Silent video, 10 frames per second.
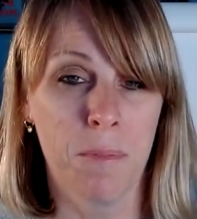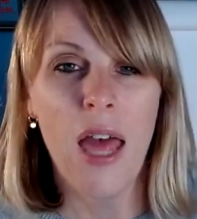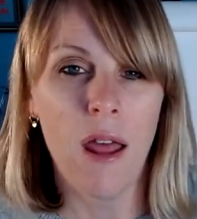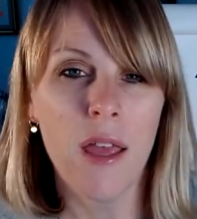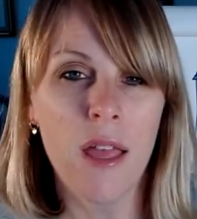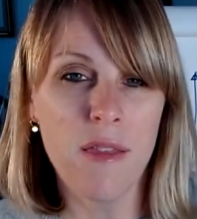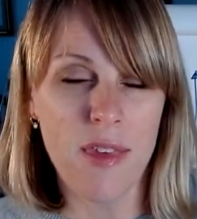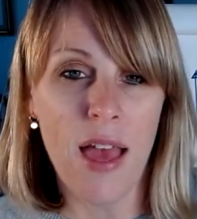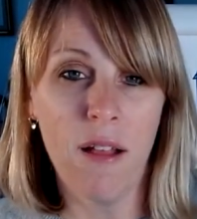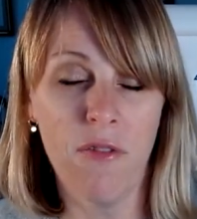And I can
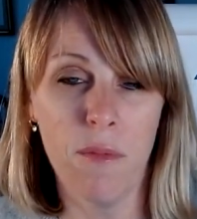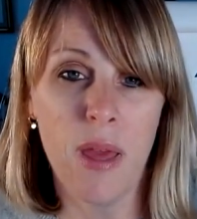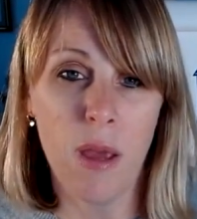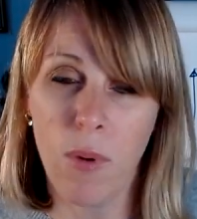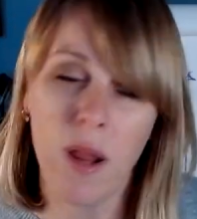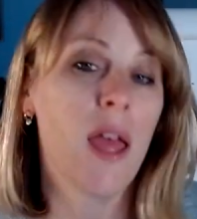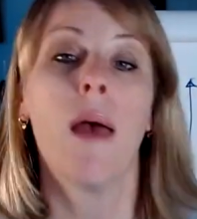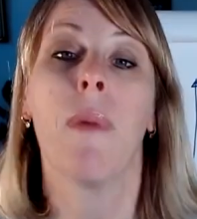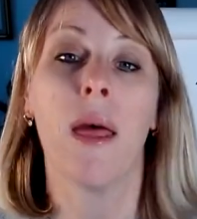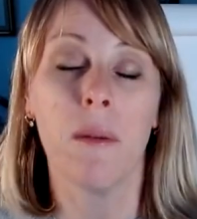tell for me when I
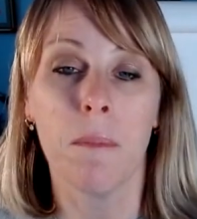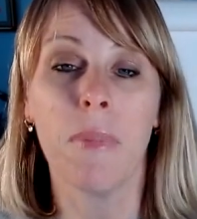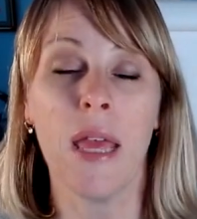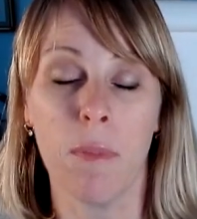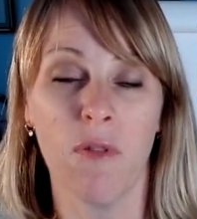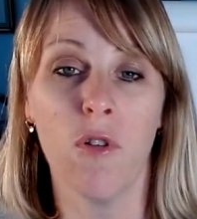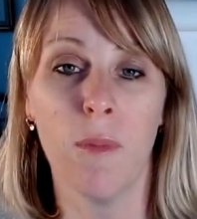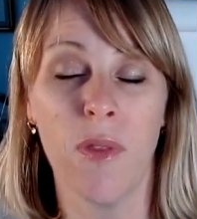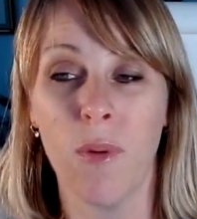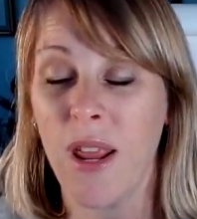am at peak
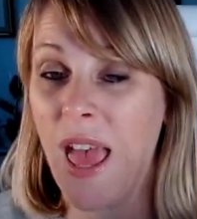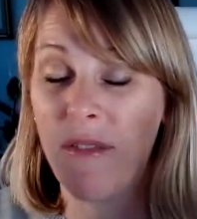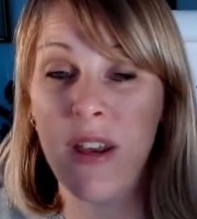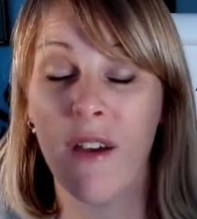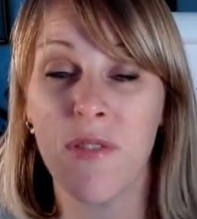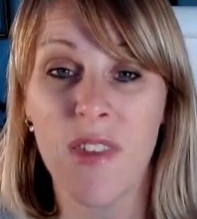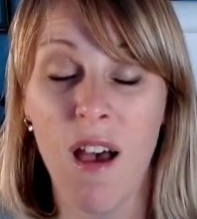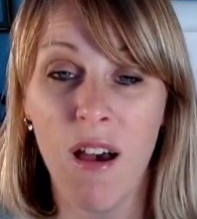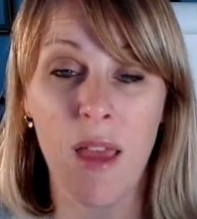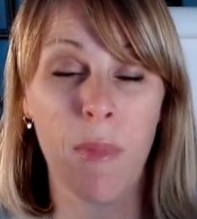performance, when I have enough
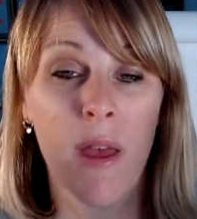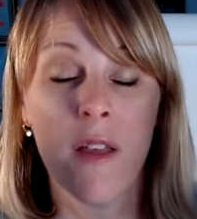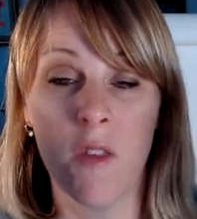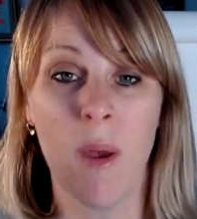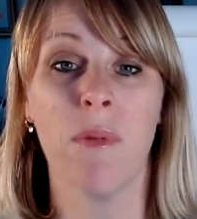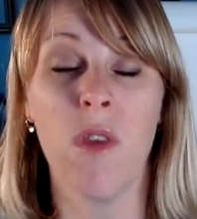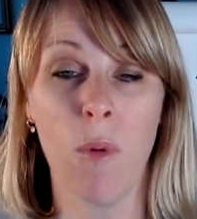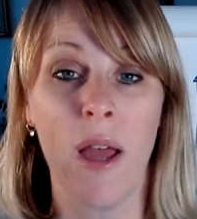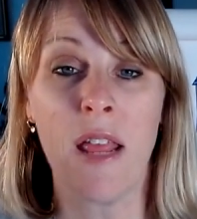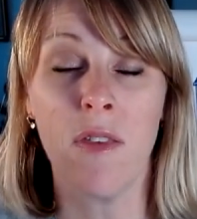time to be able to do
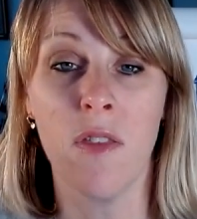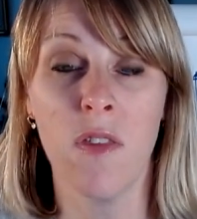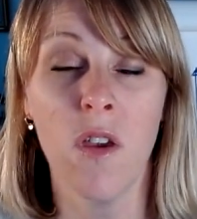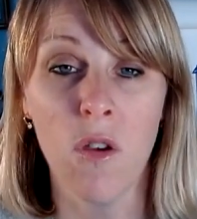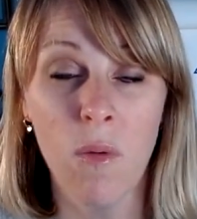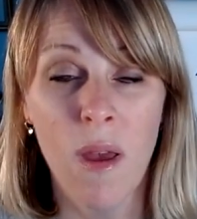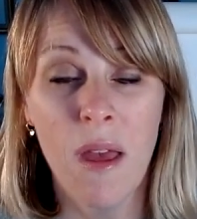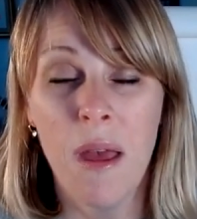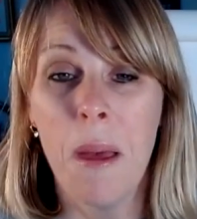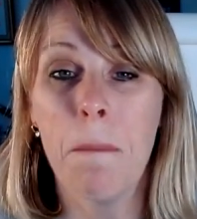what I need to do,
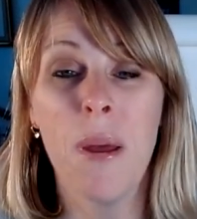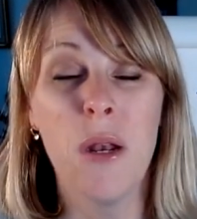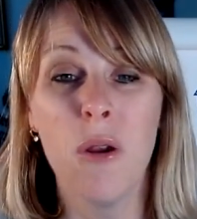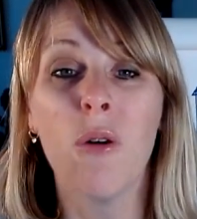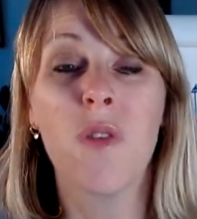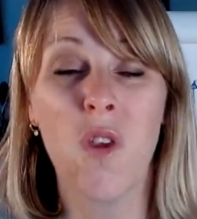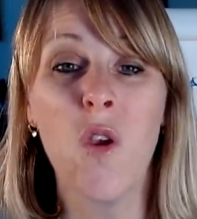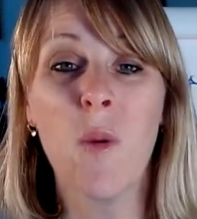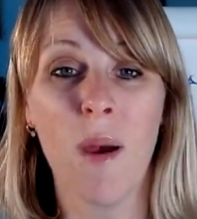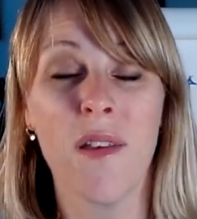but not
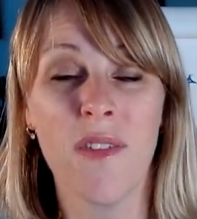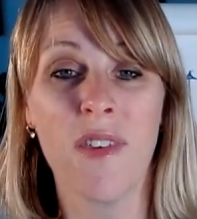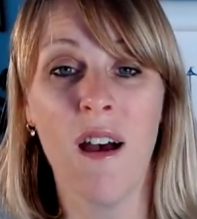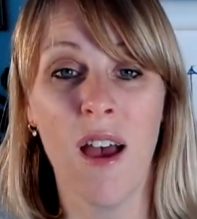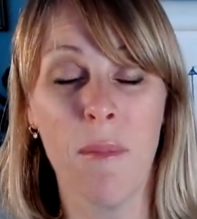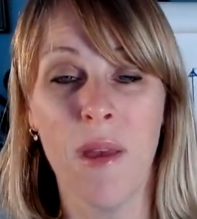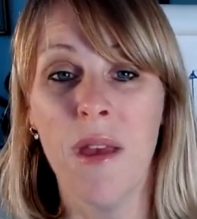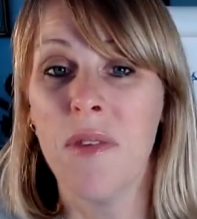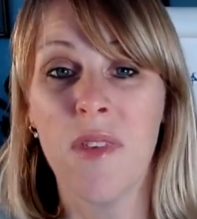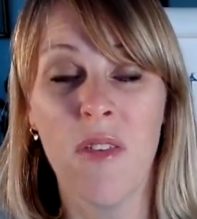too much time
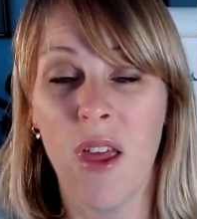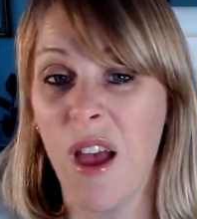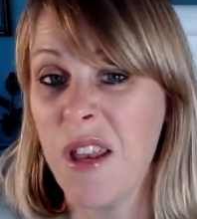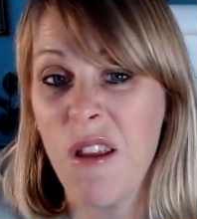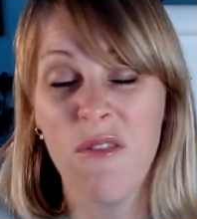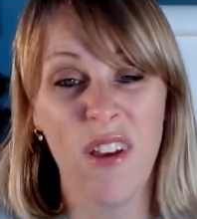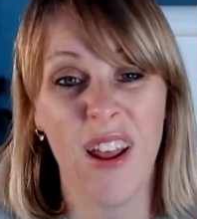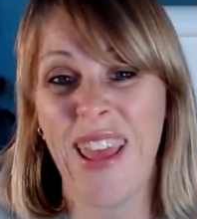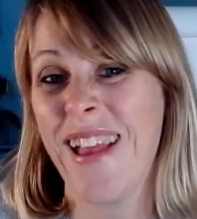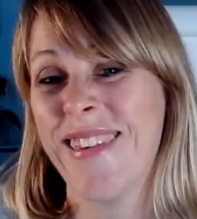so that I don't feel
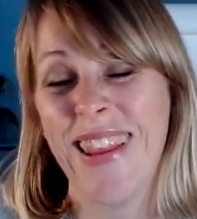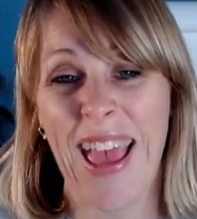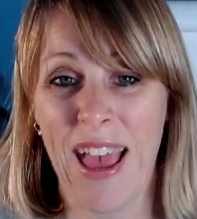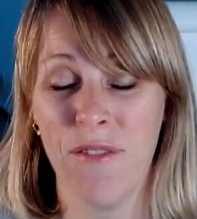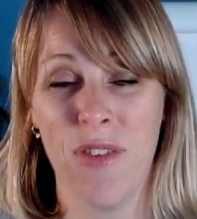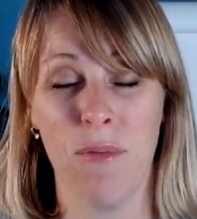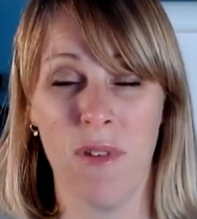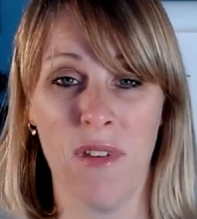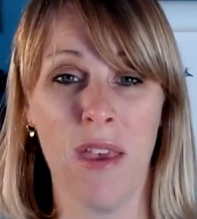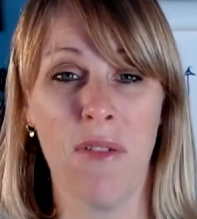I actually have to
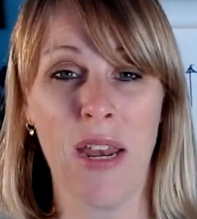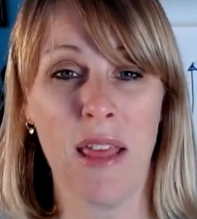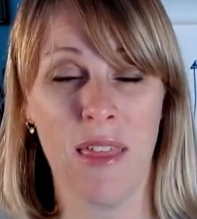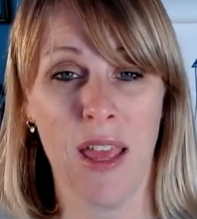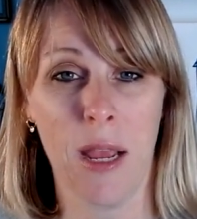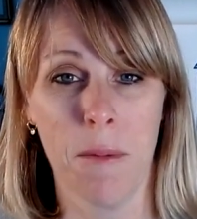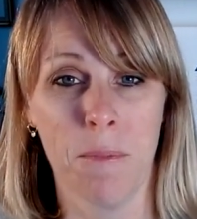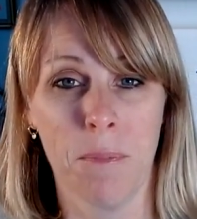achieve anything.